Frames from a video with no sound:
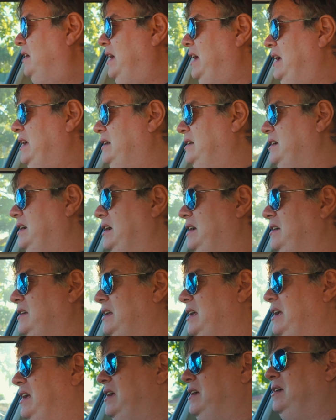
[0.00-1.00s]
And uh,
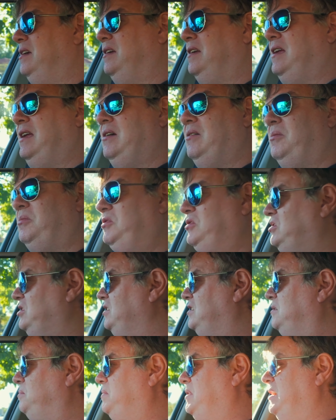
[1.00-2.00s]
yeah, it would
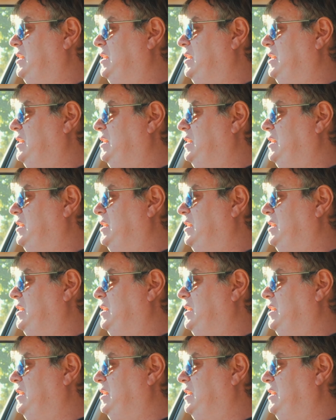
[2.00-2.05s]
just